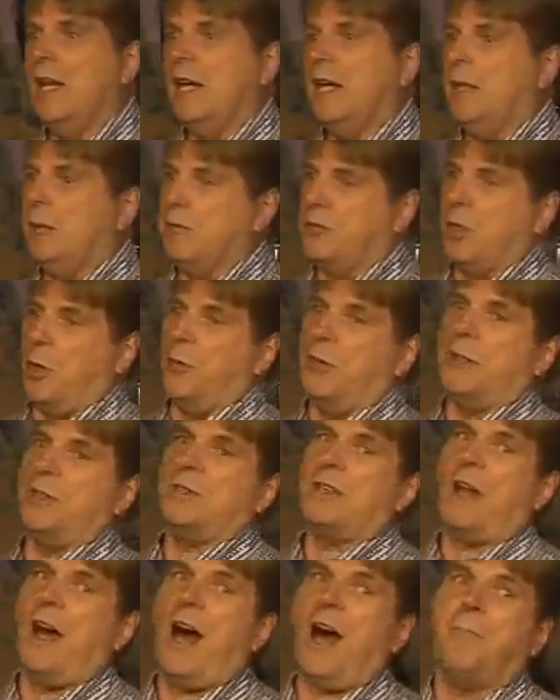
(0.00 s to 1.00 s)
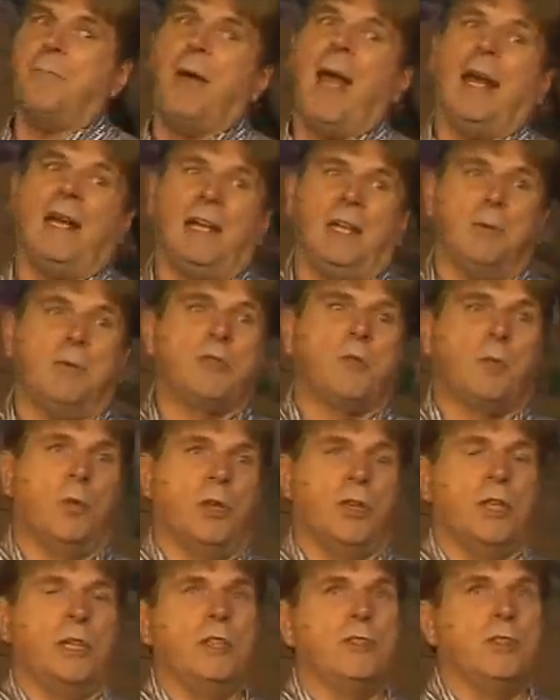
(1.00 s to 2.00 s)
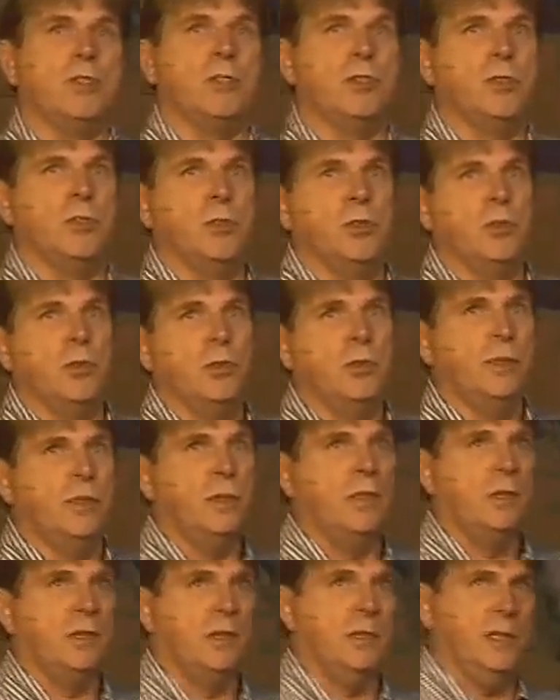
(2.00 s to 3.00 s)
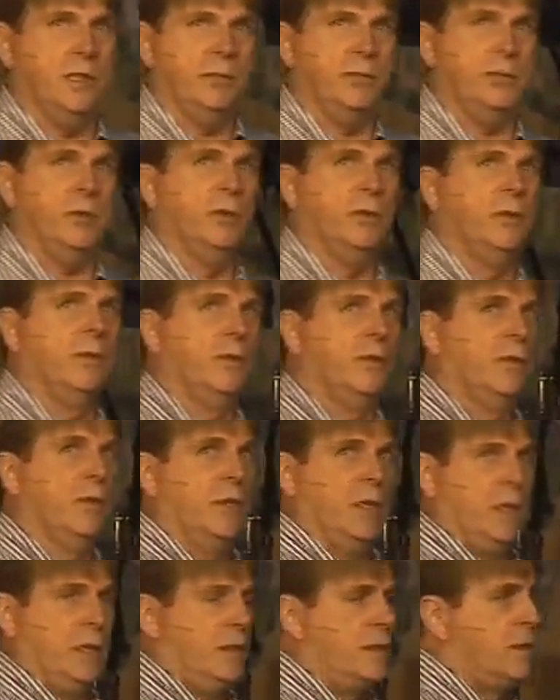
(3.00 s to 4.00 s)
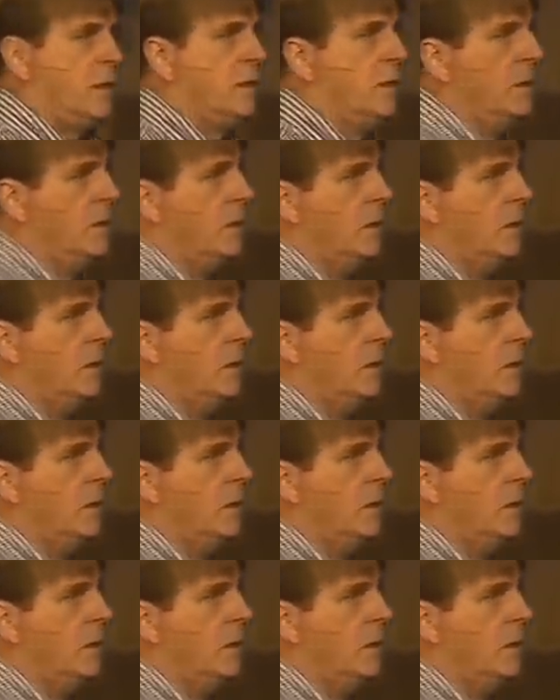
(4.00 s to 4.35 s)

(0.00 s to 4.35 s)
He was over the top and he was willing to do evil things.